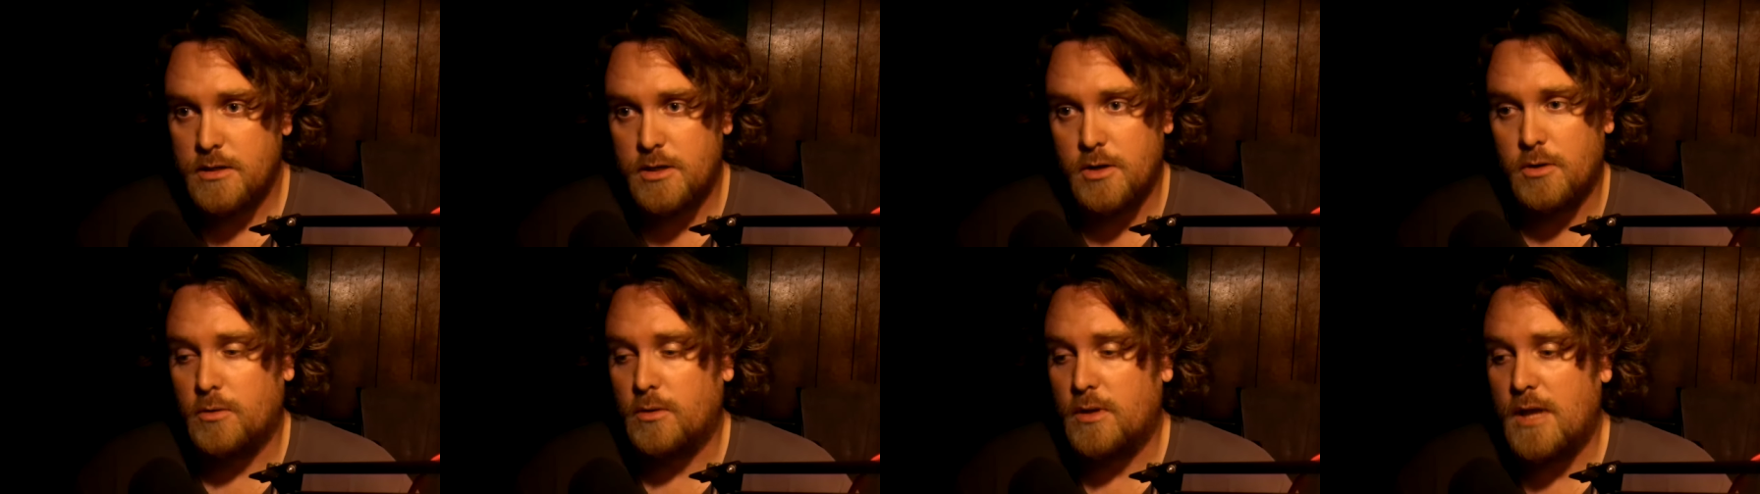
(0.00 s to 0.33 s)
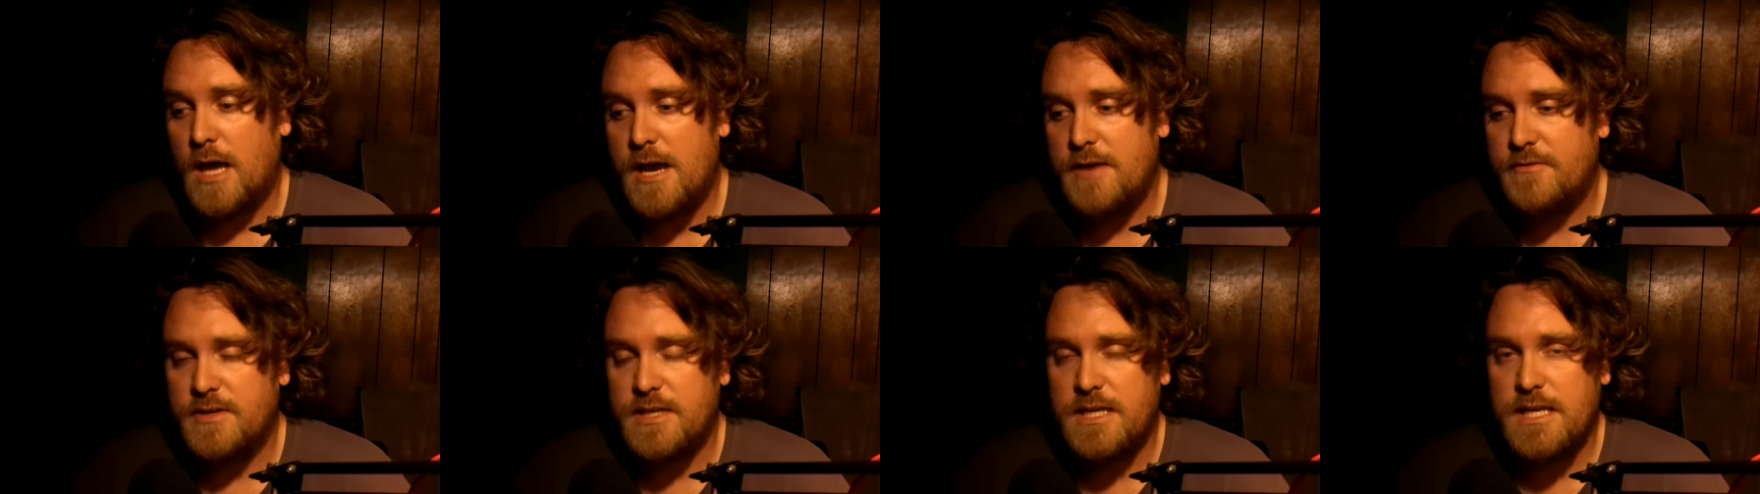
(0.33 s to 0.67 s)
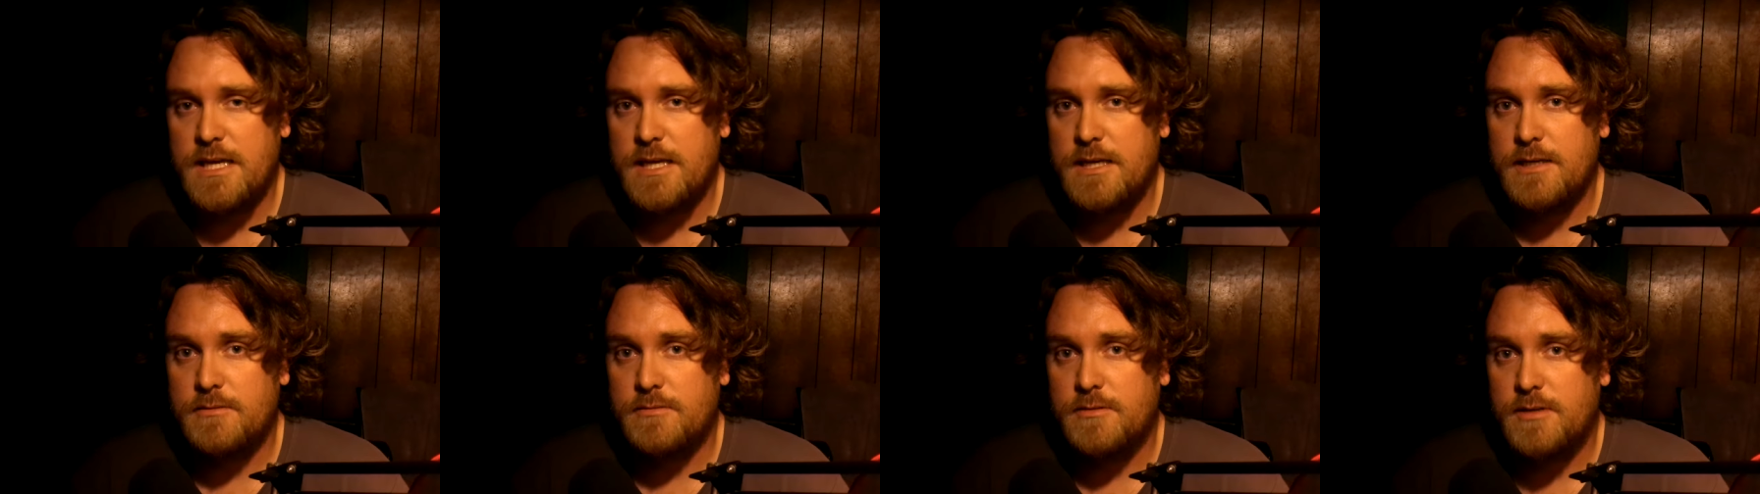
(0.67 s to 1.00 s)
go live
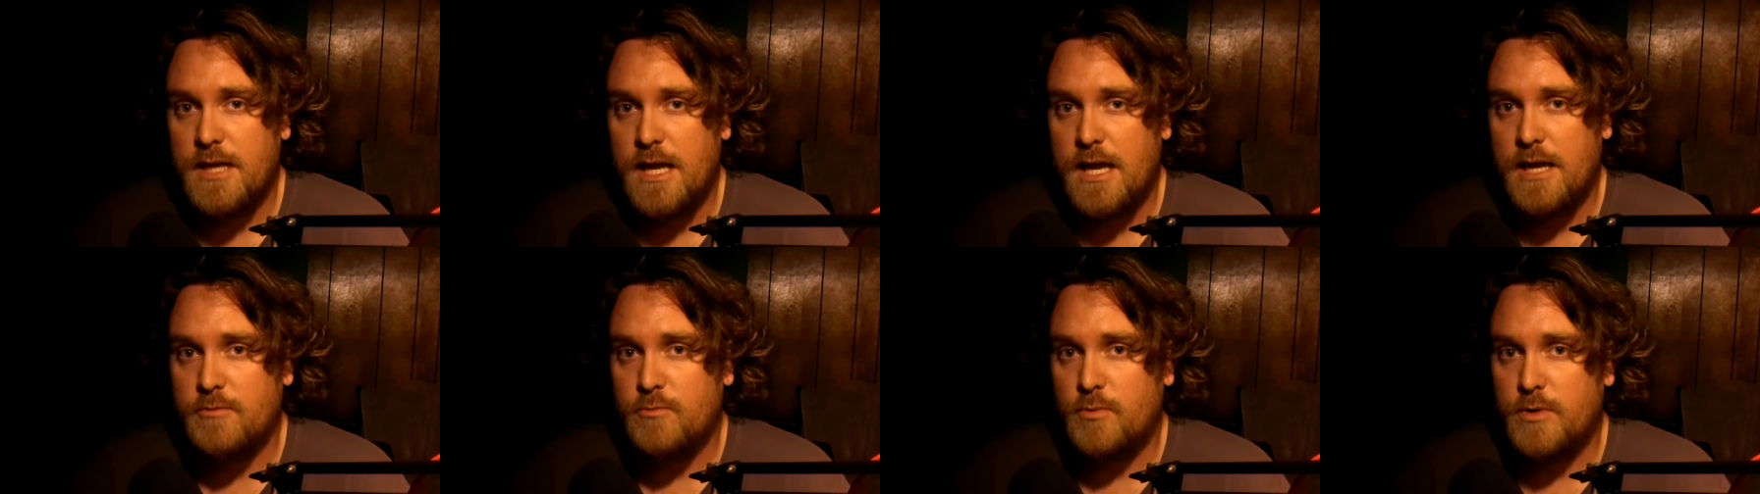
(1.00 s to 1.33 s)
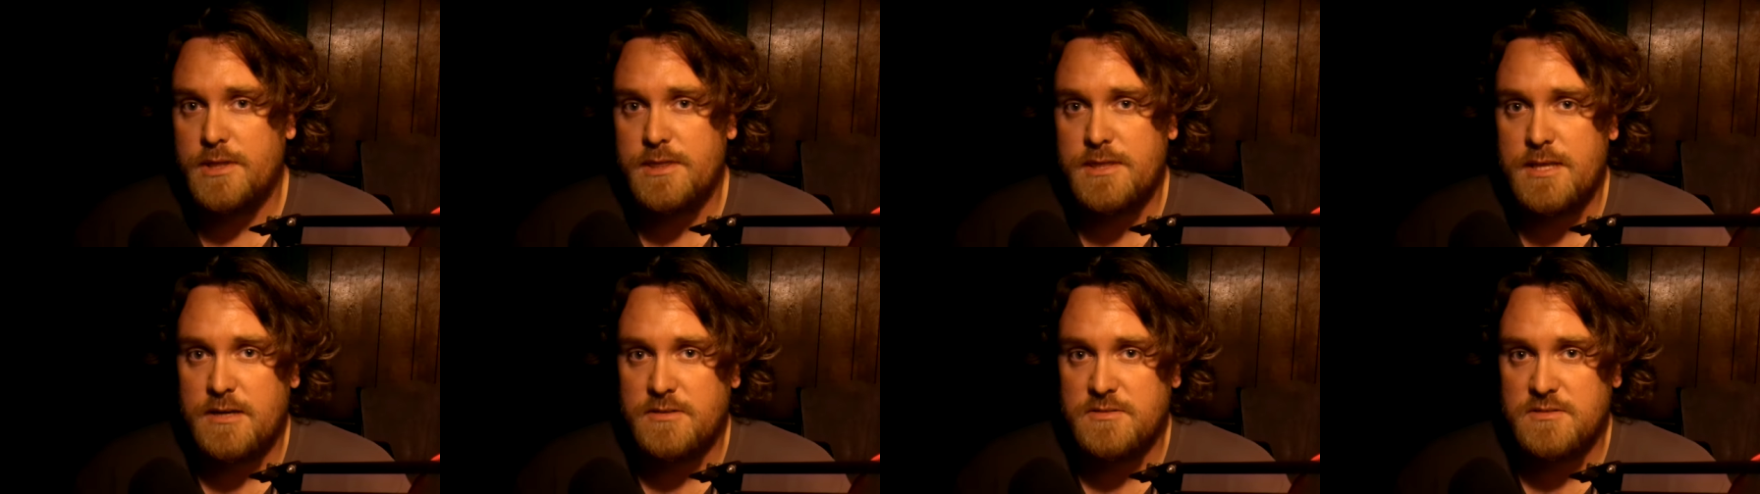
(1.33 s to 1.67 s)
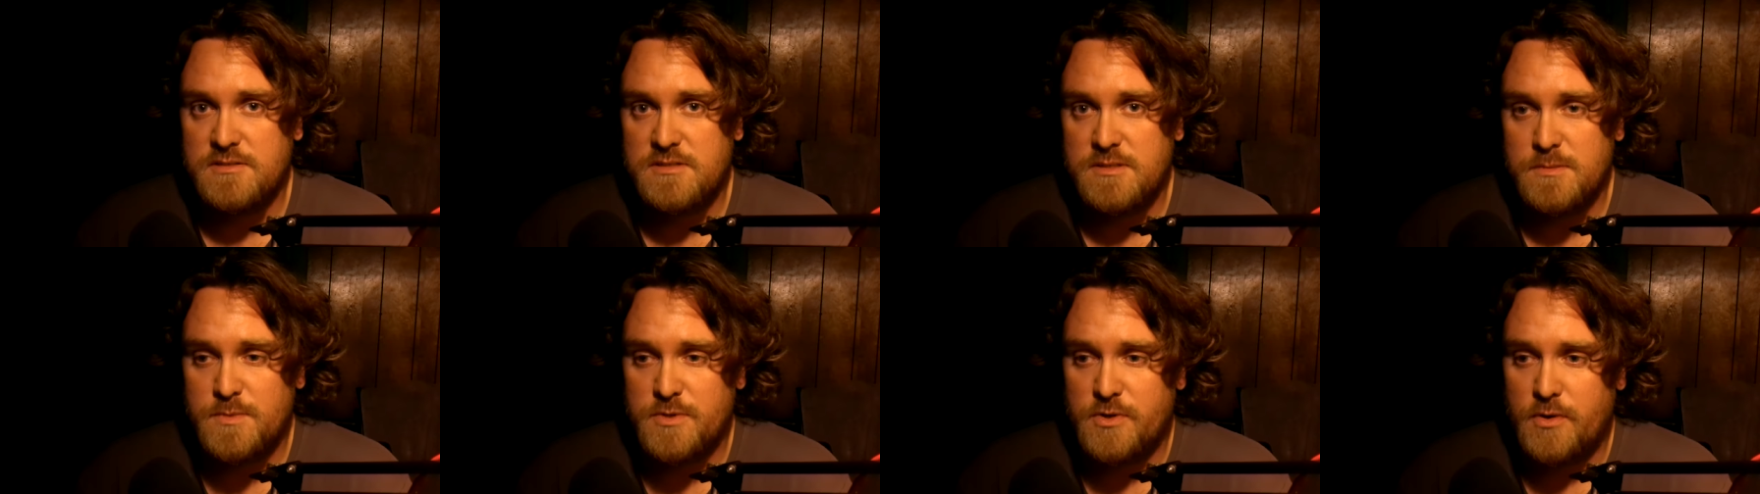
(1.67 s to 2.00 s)
again at
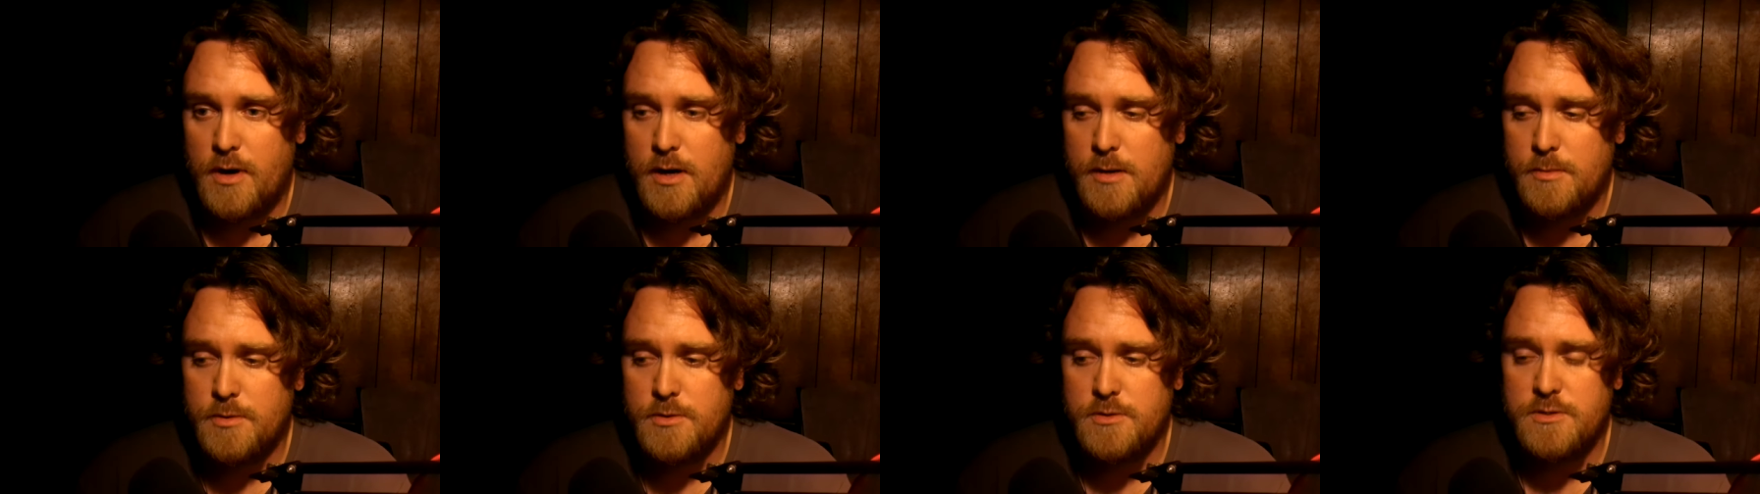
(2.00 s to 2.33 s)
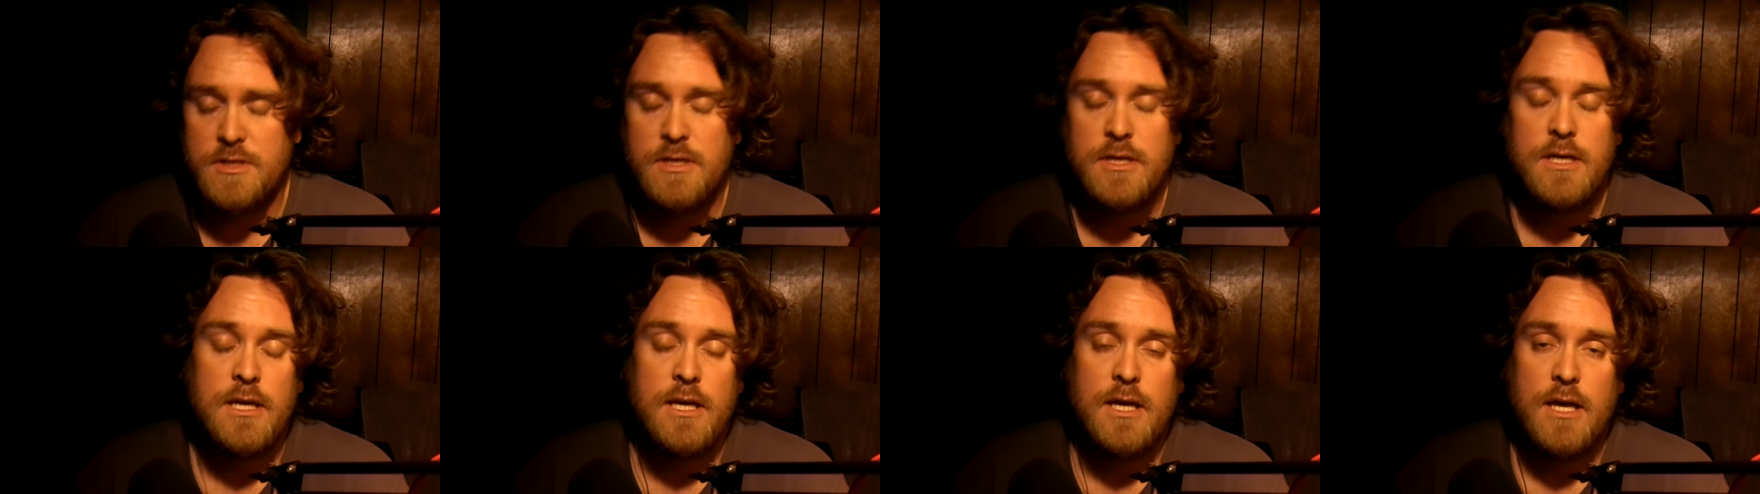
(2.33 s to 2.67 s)
1000 subscribers.